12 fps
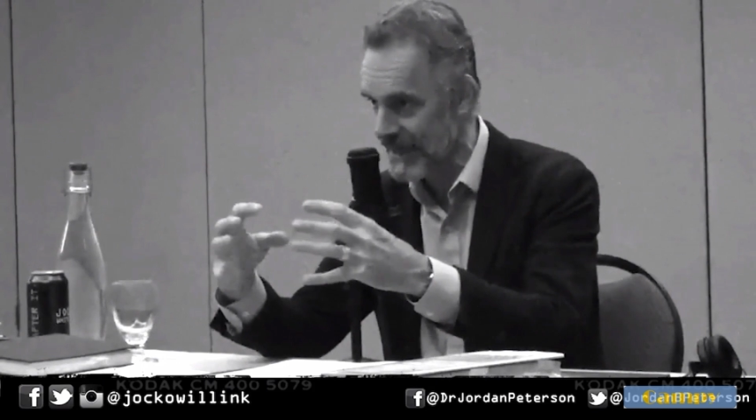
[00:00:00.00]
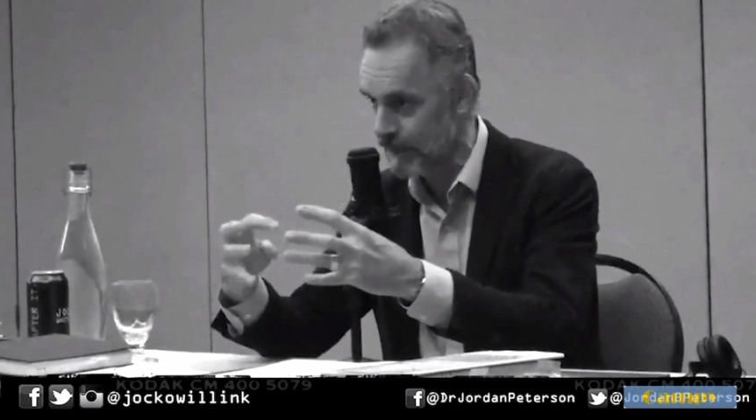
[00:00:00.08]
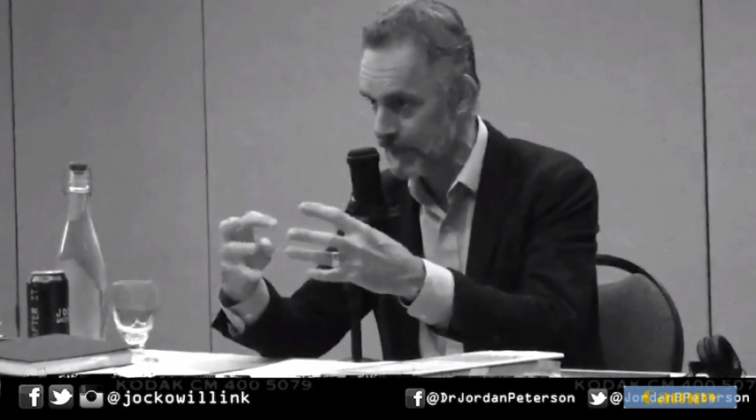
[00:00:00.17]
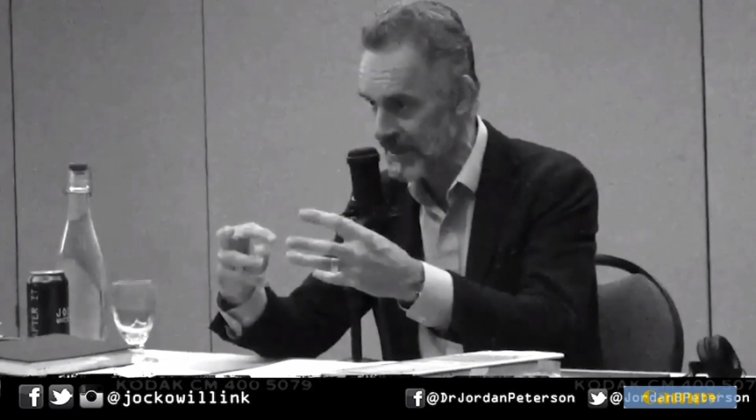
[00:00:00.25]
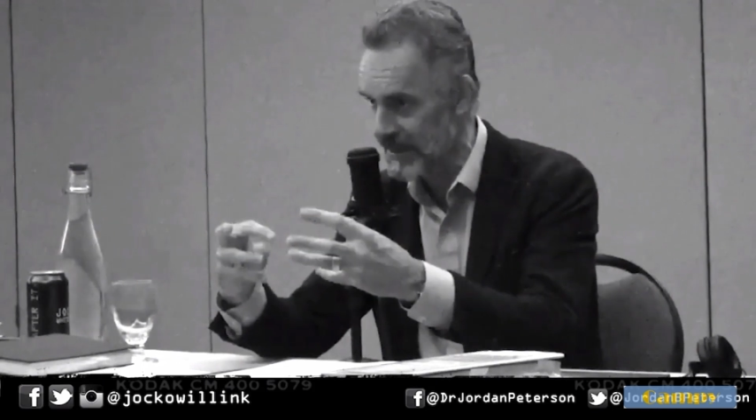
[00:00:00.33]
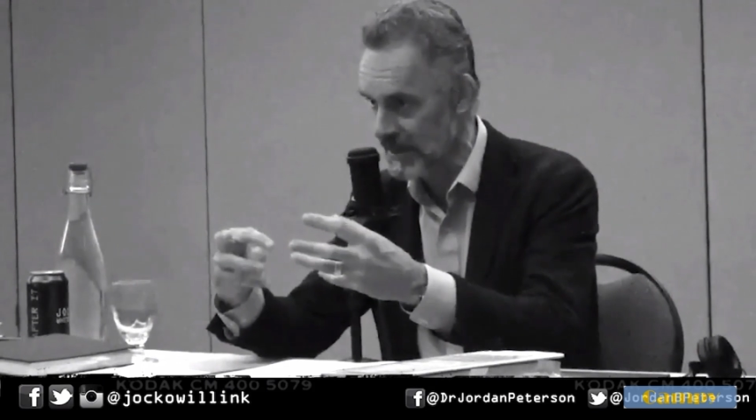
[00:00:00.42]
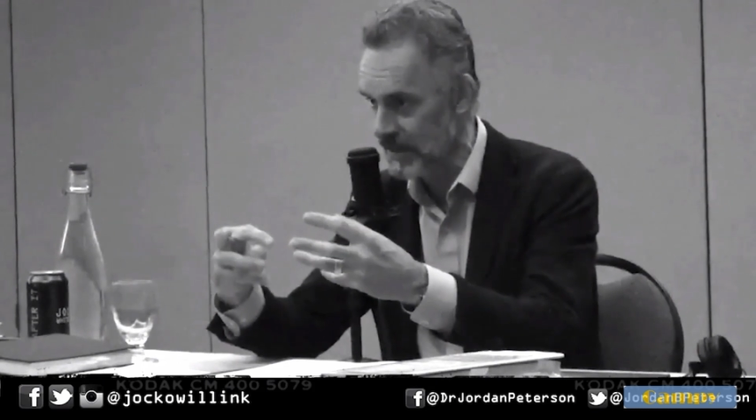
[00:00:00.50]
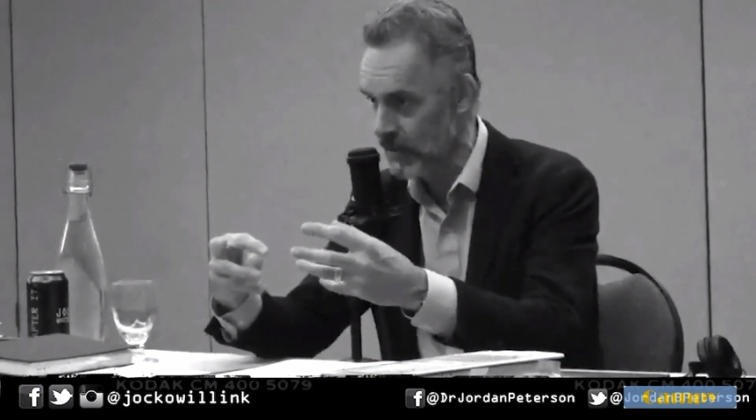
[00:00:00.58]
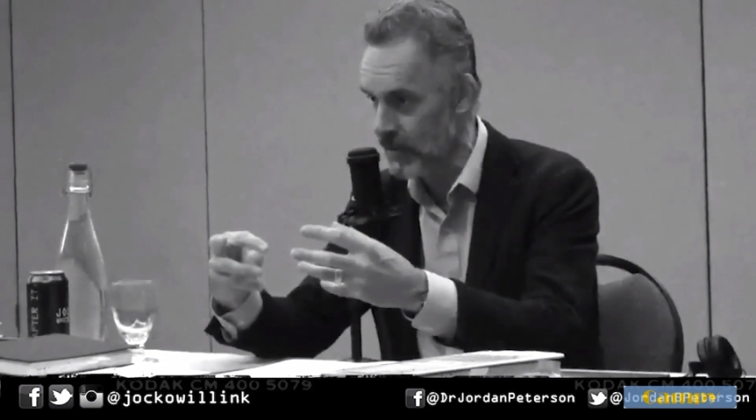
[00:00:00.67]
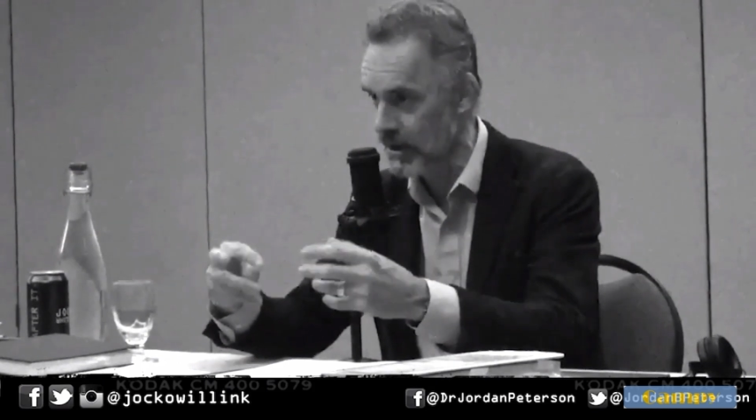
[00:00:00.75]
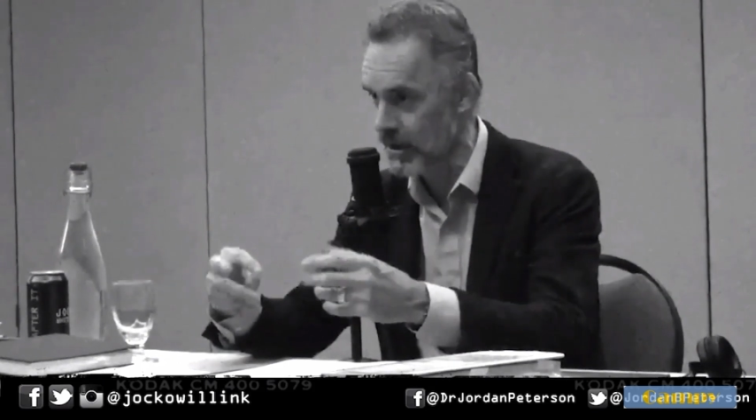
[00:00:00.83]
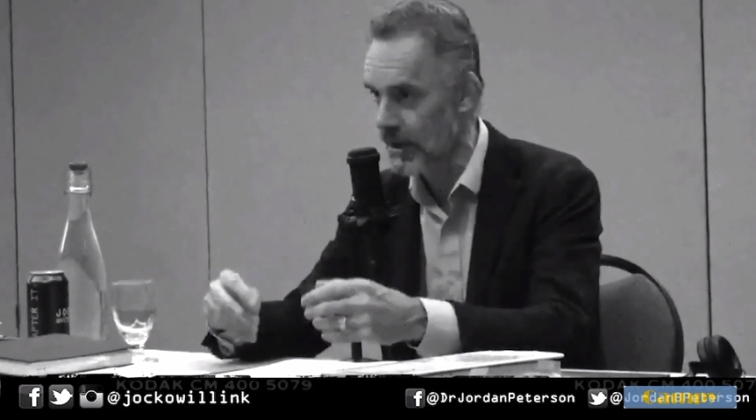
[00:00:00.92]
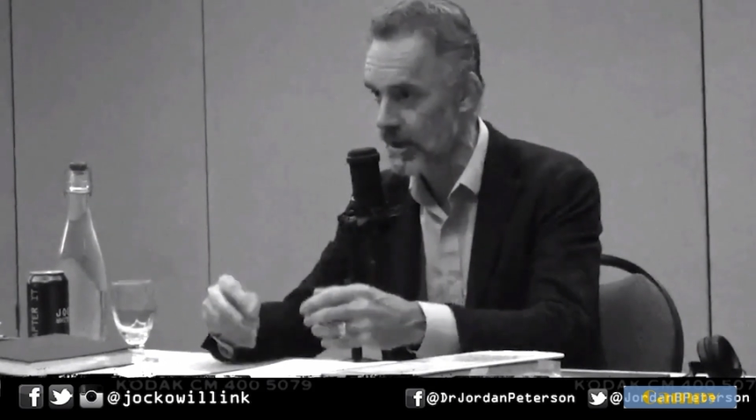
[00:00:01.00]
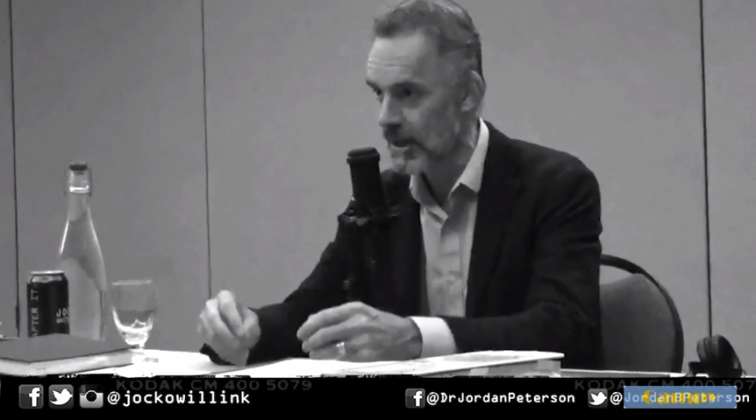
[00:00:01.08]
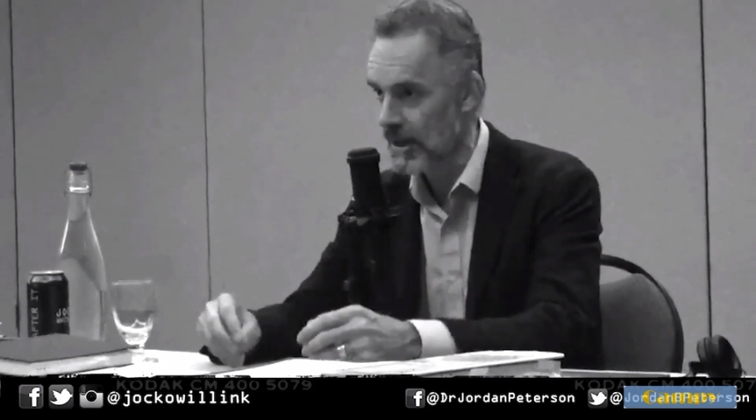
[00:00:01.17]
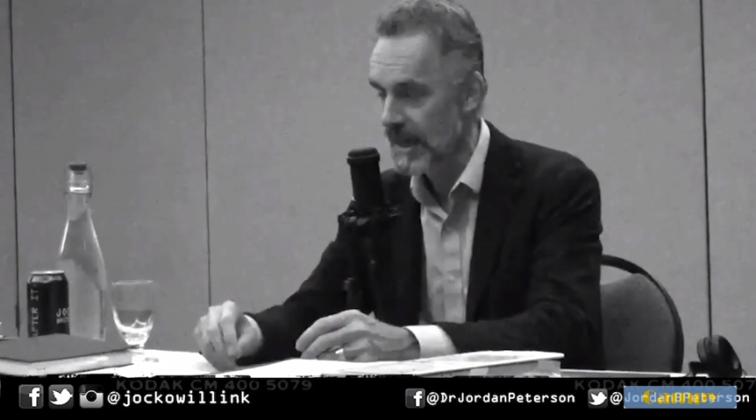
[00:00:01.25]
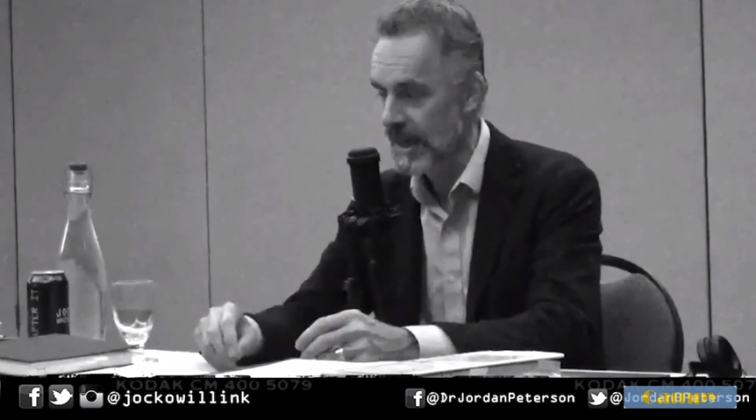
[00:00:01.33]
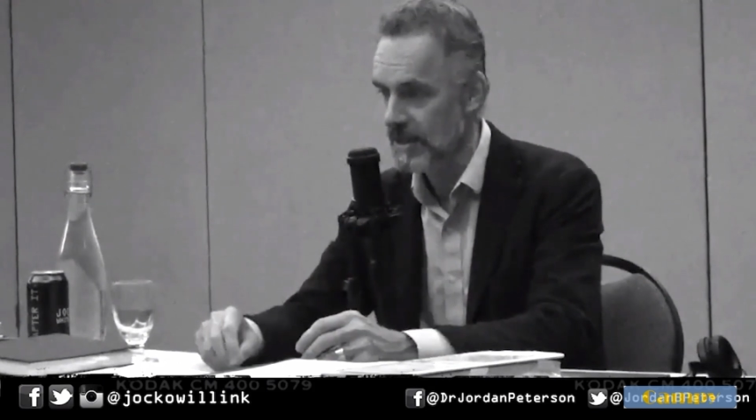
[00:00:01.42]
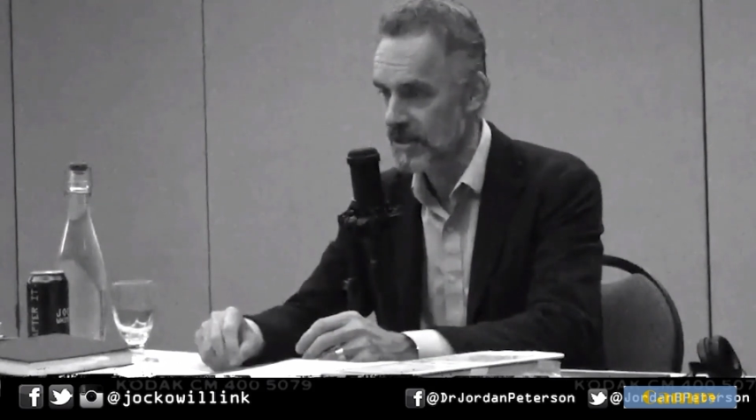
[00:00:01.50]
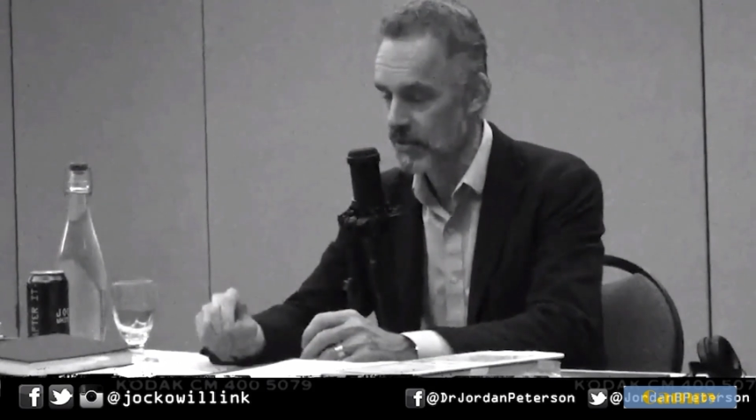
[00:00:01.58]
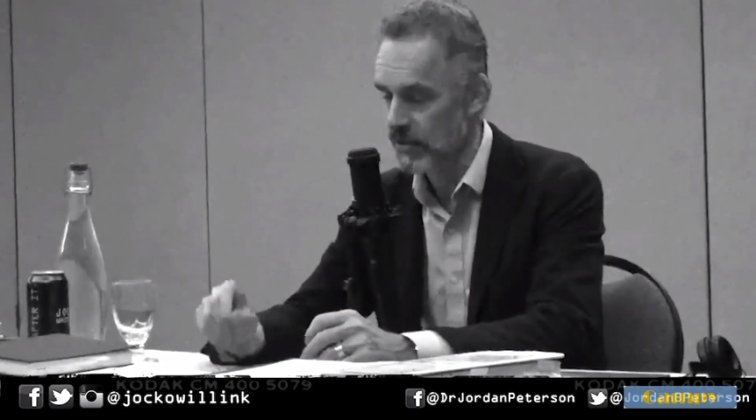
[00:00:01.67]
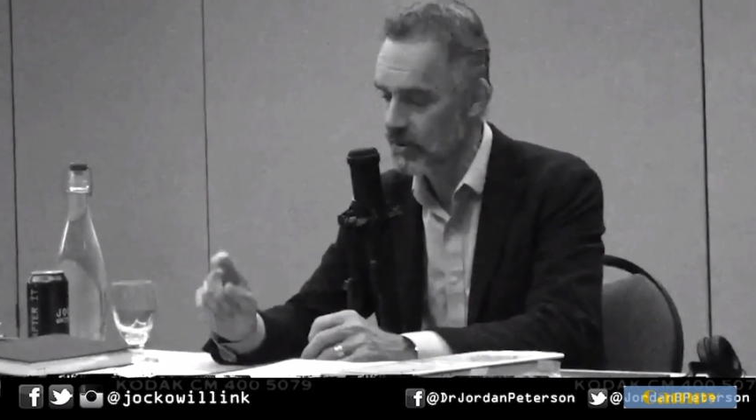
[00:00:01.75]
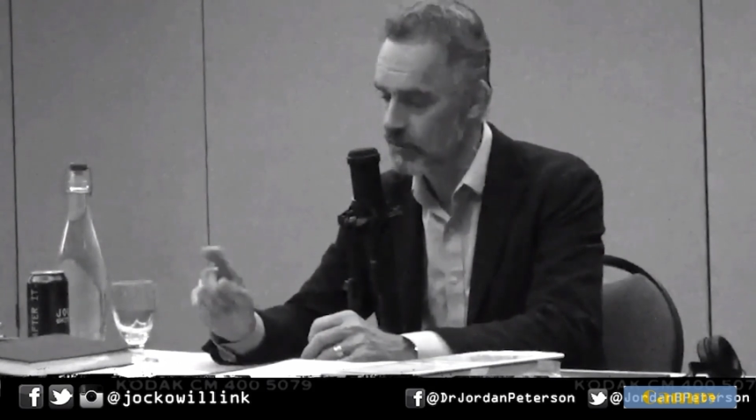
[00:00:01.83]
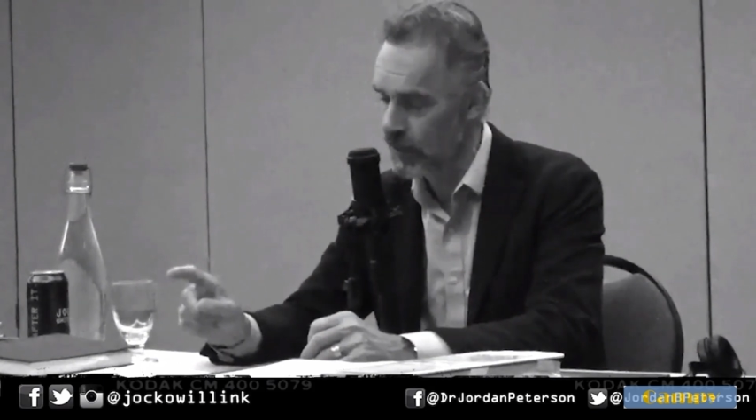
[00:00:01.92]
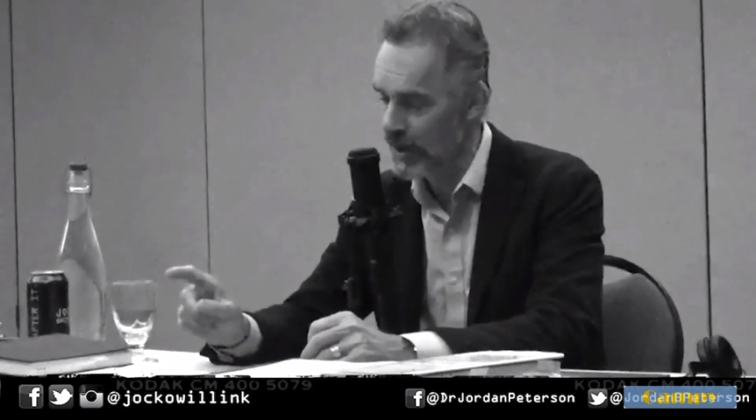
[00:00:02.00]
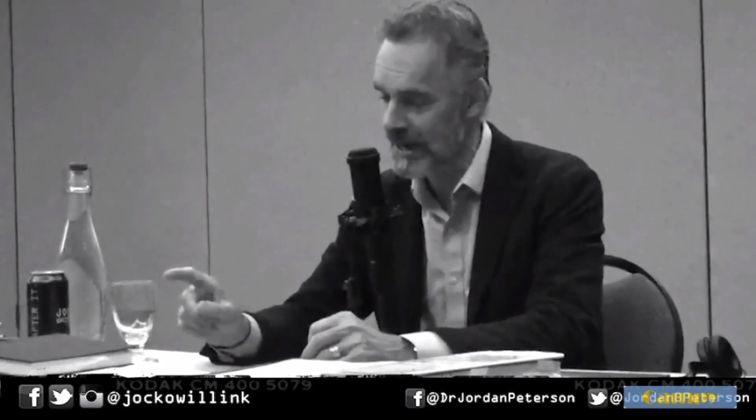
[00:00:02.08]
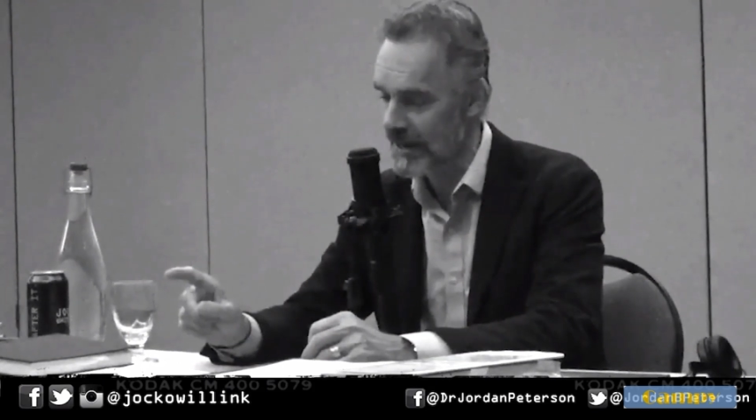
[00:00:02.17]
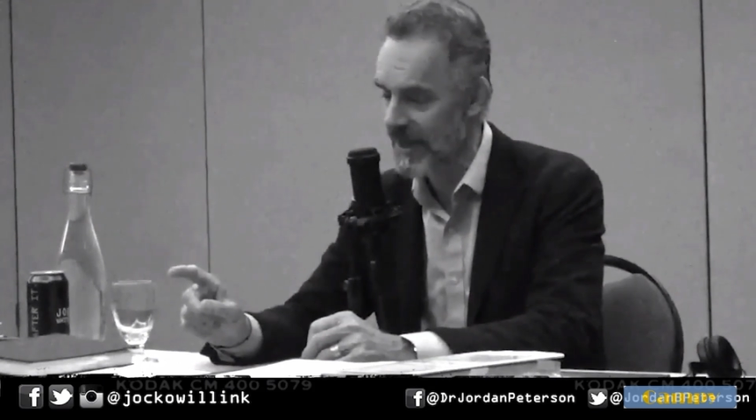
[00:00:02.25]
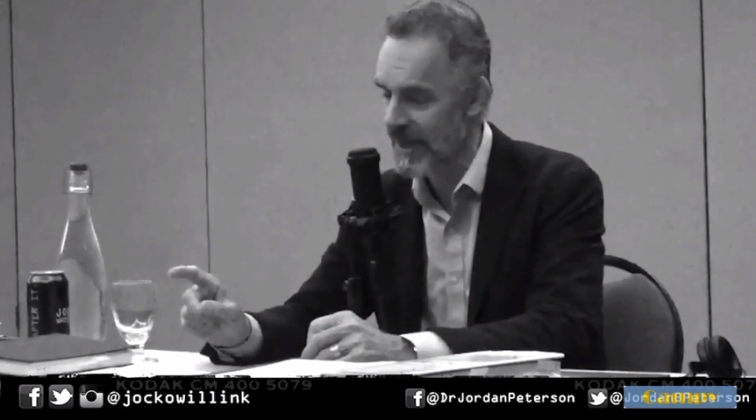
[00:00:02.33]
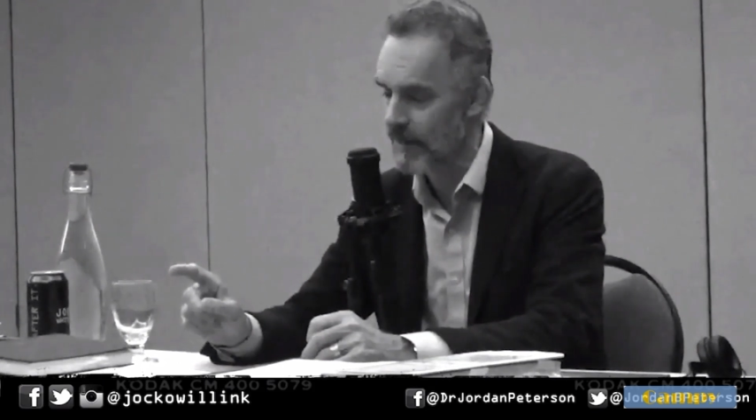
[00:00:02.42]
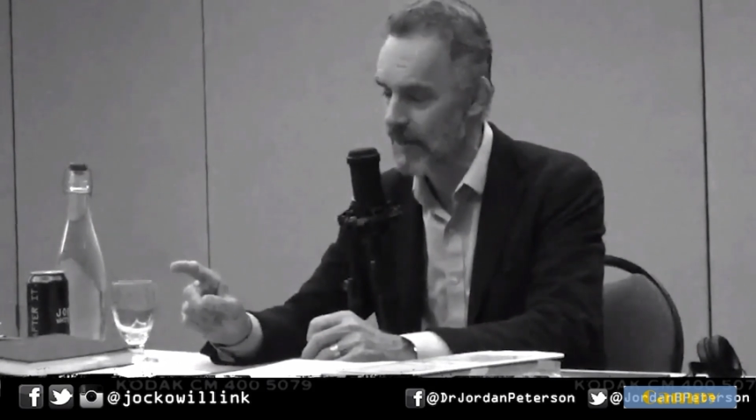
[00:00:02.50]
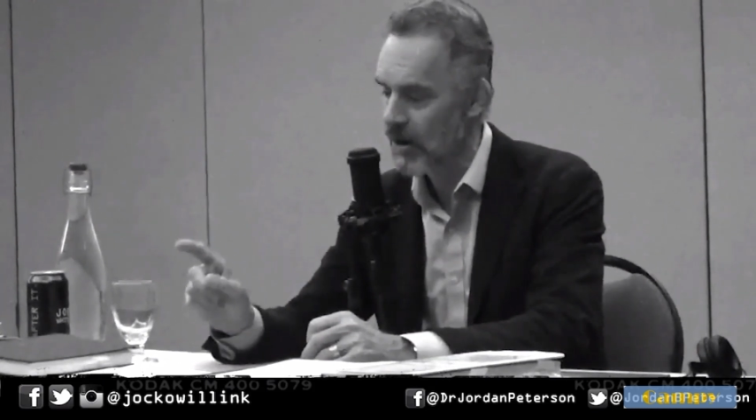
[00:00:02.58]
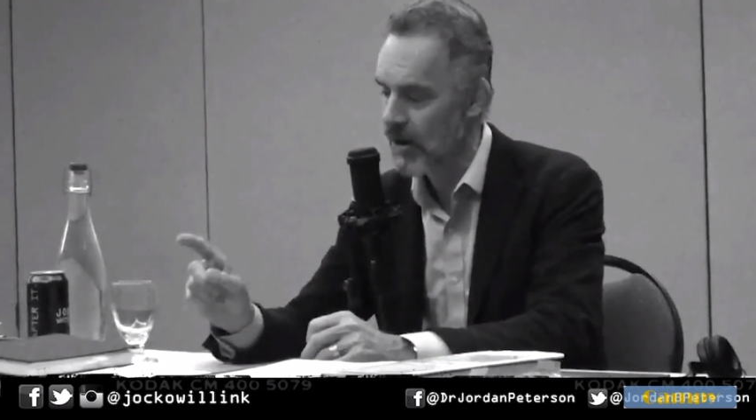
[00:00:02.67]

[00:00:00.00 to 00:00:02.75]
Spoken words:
keep peace and order. And so you break them